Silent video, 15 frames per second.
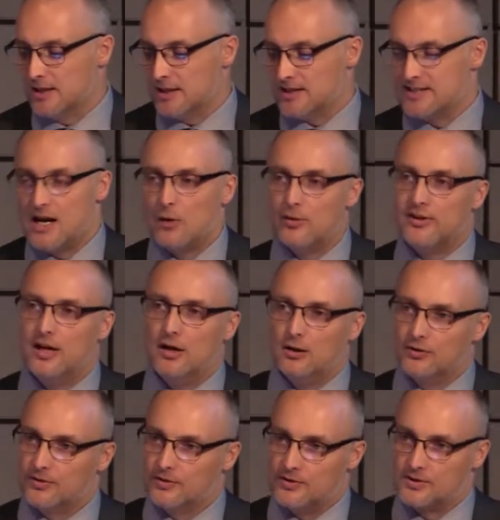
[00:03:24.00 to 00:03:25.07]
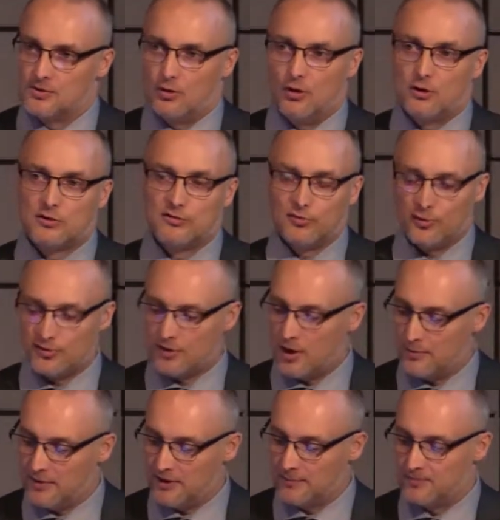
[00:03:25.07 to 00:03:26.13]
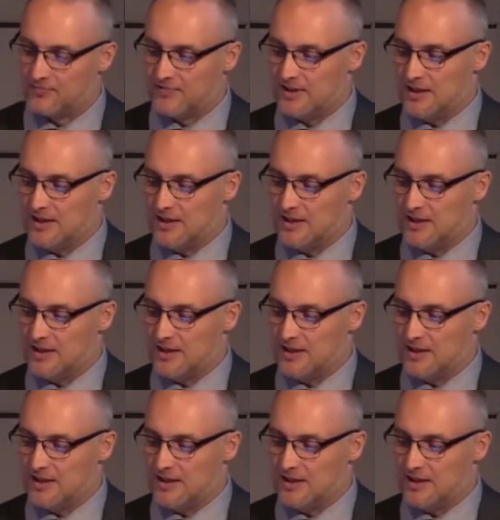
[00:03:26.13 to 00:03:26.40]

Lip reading: is now withheld. It's no longer forthcoming.